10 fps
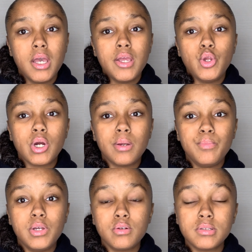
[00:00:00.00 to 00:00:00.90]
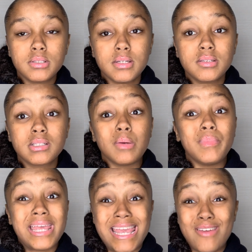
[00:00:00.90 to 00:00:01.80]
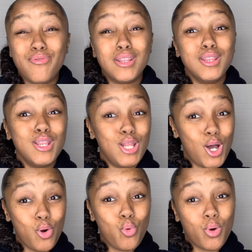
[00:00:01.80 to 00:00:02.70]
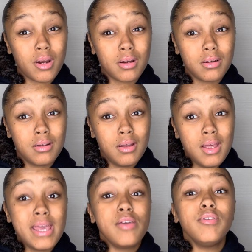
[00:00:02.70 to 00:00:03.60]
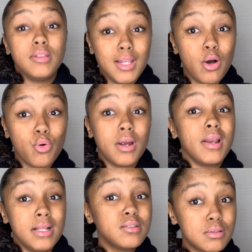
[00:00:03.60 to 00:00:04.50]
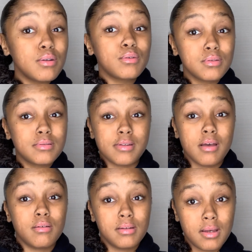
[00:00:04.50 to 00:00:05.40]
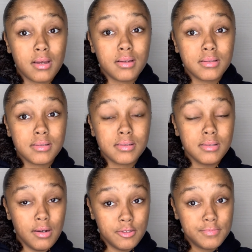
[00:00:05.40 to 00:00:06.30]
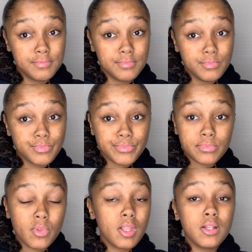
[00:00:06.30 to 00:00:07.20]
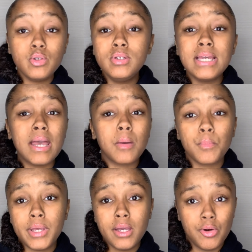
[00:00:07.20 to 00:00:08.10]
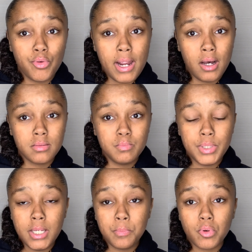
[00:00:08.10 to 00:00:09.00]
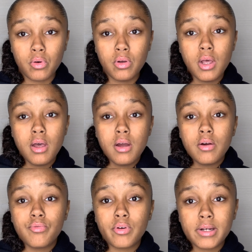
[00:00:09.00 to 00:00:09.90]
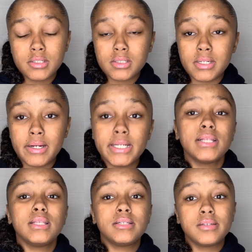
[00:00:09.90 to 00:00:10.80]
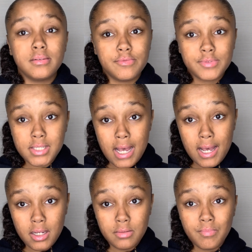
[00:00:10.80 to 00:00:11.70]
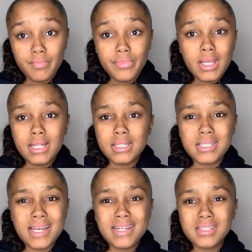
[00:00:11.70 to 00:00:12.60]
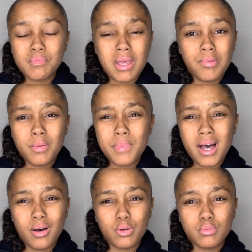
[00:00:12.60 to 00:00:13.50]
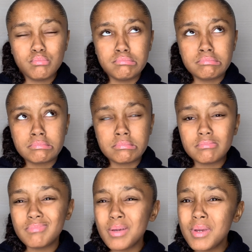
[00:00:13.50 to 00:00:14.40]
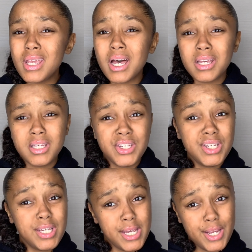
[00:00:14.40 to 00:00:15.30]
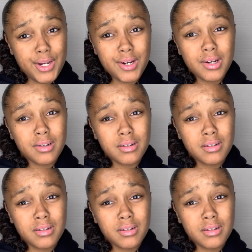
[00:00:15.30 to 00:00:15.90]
your immune system even lower than sickle cell does. So you can't be around people for a certain length of time. And it takes maybe a year